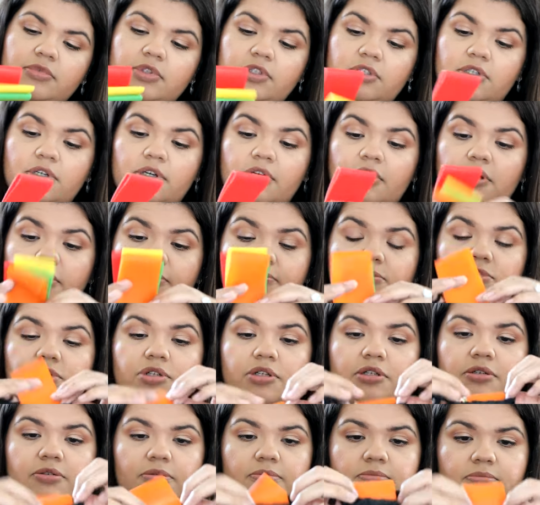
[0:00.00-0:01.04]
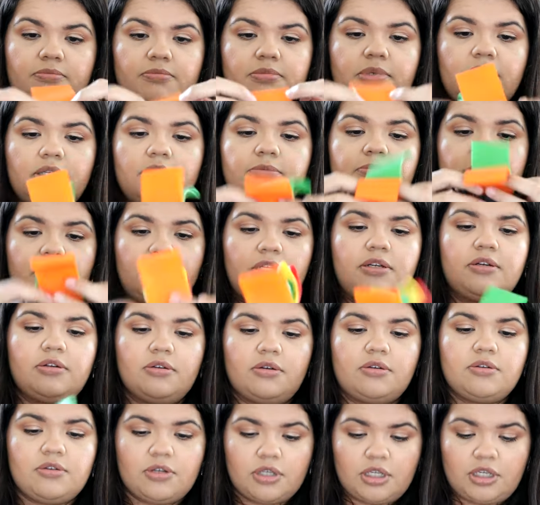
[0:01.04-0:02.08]
Look, I'm trying to put them in here
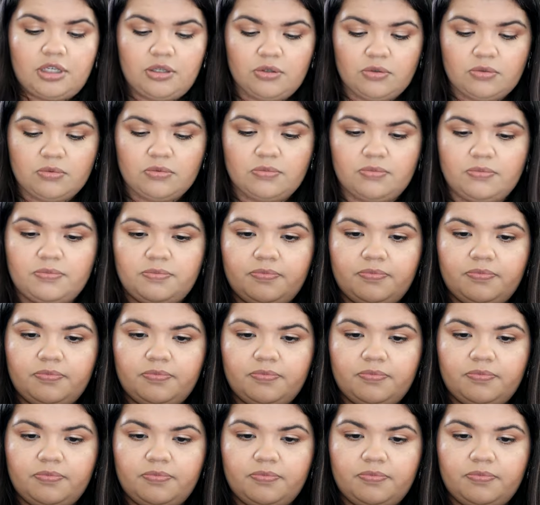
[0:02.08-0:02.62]
all cute.